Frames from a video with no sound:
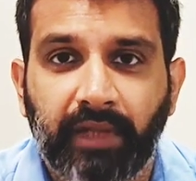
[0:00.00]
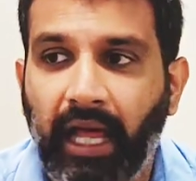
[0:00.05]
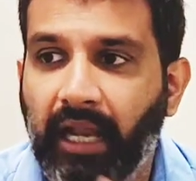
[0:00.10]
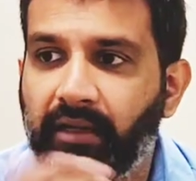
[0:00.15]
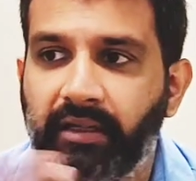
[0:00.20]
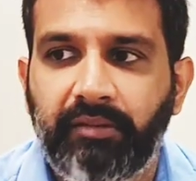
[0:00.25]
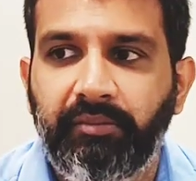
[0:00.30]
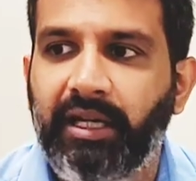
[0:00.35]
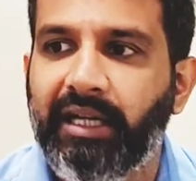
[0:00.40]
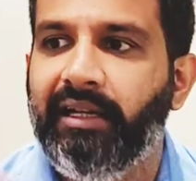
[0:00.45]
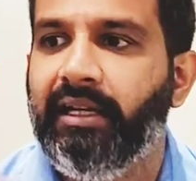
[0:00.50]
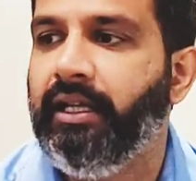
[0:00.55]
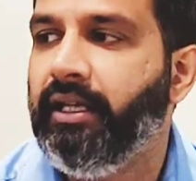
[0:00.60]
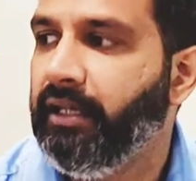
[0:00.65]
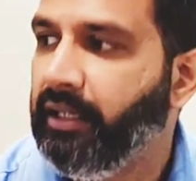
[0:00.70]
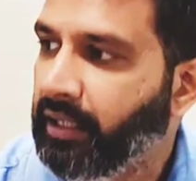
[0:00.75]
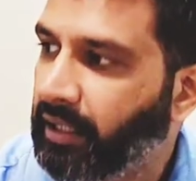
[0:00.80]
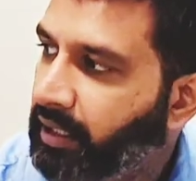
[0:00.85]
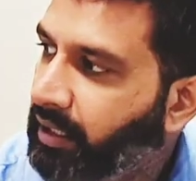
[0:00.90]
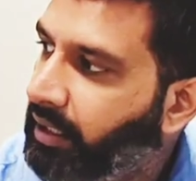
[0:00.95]

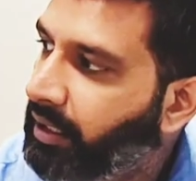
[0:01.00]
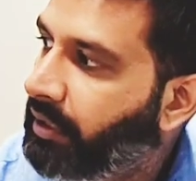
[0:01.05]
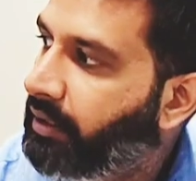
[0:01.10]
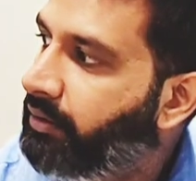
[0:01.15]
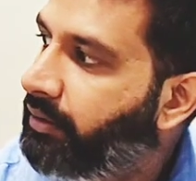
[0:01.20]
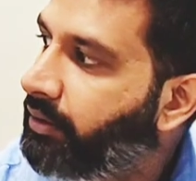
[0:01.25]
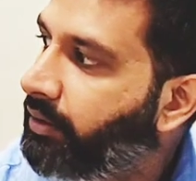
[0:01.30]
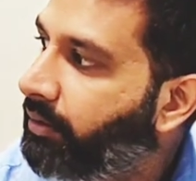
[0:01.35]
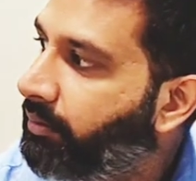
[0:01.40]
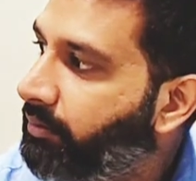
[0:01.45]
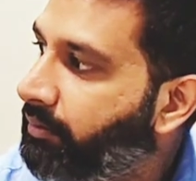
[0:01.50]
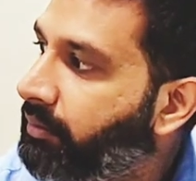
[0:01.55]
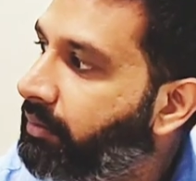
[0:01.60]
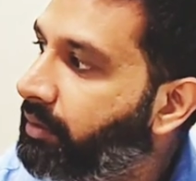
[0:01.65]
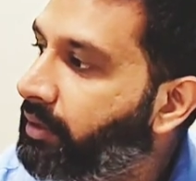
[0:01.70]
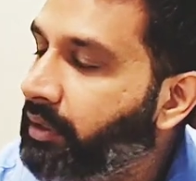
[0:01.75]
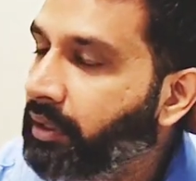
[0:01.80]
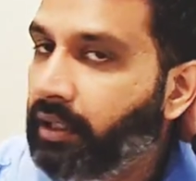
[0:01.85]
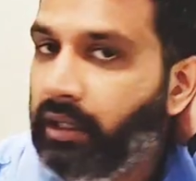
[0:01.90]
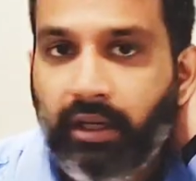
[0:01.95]
Ultimately, you know,
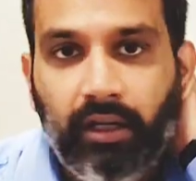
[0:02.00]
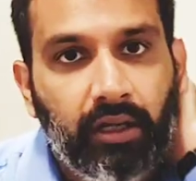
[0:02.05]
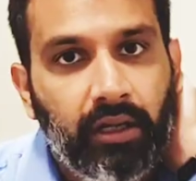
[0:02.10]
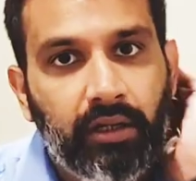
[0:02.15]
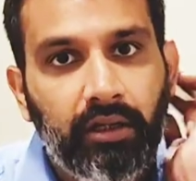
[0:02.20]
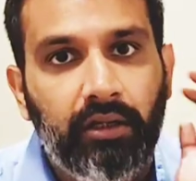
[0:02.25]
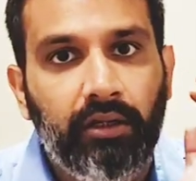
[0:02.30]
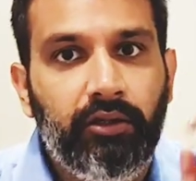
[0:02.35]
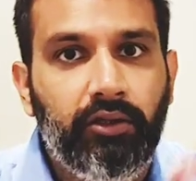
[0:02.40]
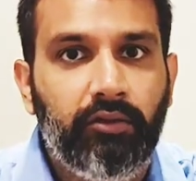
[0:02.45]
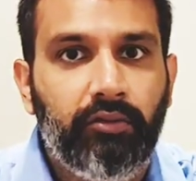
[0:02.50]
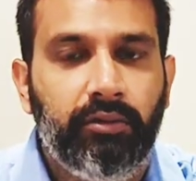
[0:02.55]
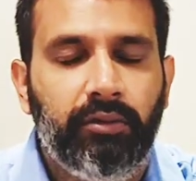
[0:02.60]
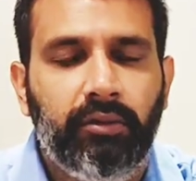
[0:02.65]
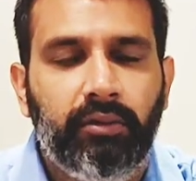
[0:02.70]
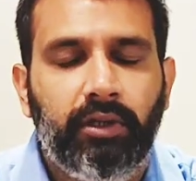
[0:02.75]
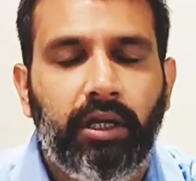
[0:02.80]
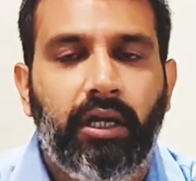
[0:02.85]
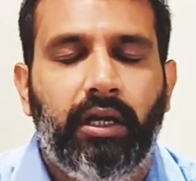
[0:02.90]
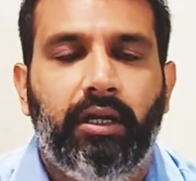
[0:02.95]
you
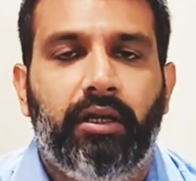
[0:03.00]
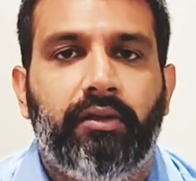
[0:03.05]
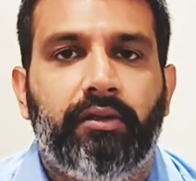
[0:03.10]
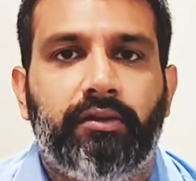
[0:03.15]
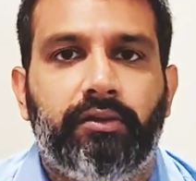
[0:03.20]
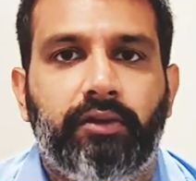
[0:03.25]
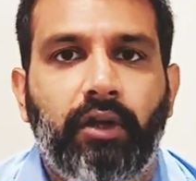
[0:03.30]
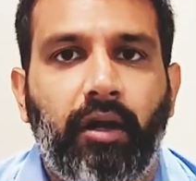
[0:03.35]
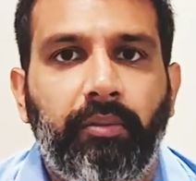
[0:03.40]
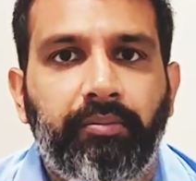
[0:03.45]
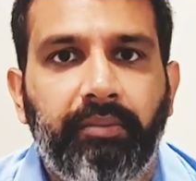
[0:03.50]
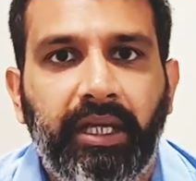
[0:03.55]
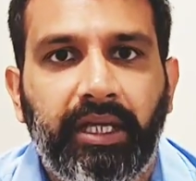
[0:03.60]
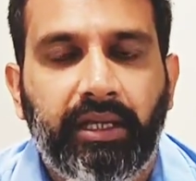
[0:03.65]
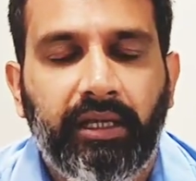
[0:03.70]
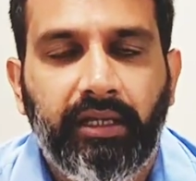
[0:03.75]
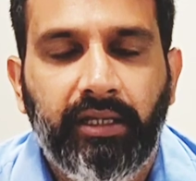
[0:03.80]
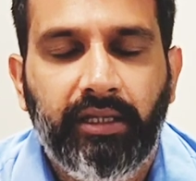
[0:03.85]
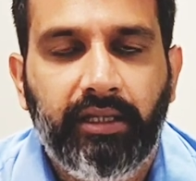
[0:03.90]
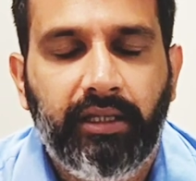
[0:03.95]
will stop
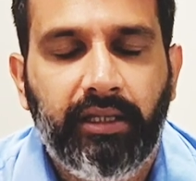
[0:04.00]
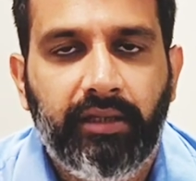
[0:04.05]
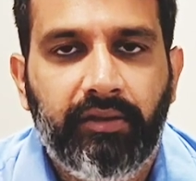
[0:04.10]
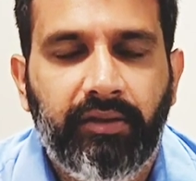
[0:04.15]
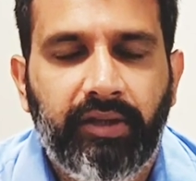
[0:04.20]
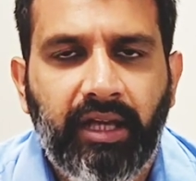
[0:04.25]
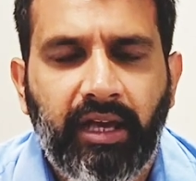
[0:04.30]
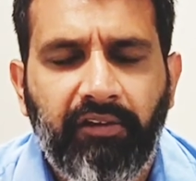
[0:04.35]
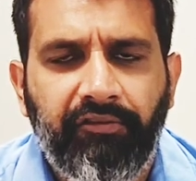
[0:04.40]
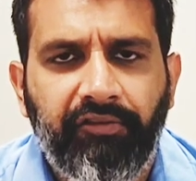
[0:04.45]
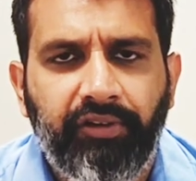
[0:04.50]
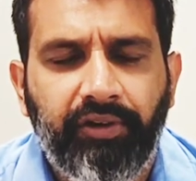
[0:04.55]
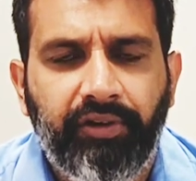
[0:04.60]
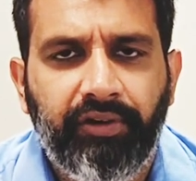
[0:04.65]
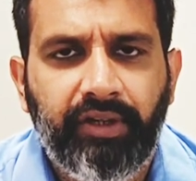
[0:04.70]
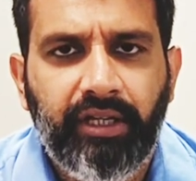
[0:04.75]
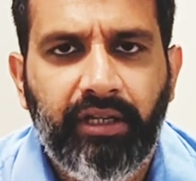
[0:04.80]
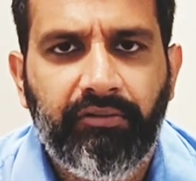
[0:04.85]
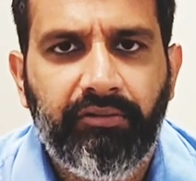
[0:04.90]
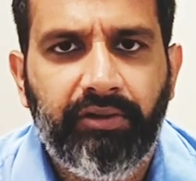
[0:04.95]
making the
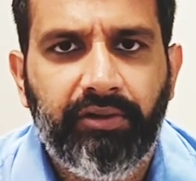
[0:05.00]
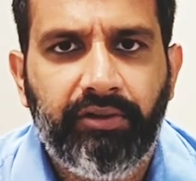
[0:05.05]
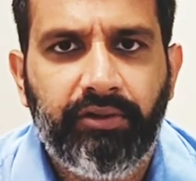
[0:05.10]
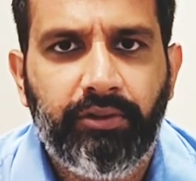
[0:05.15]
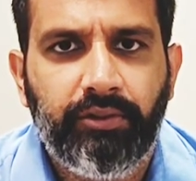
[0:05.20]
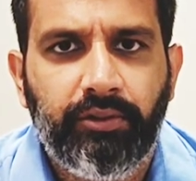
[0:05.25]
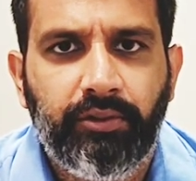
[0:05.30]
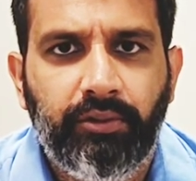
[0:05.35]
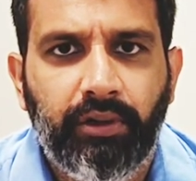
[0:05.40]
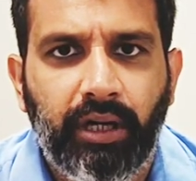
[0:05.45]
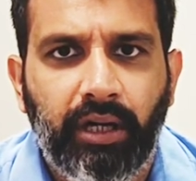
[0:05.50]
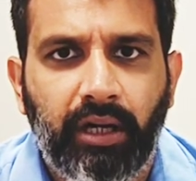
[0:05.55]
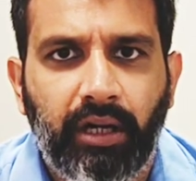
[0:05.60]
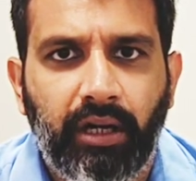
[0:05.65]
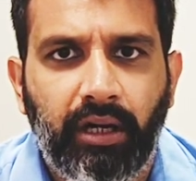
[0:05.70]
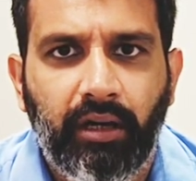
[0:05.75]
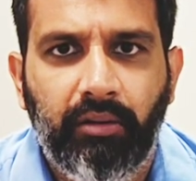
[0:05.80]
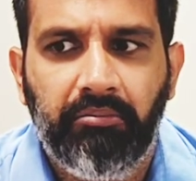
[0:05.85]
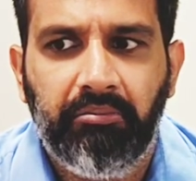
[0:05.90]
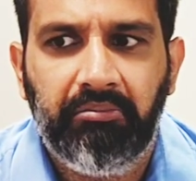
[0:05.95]
effort even
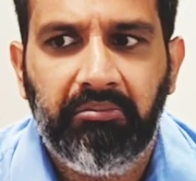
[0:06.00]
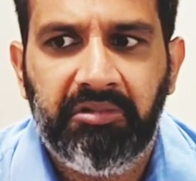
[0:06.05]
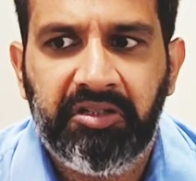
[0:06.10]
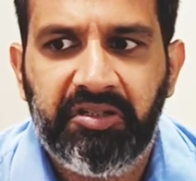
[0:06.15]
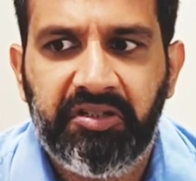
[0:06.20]
to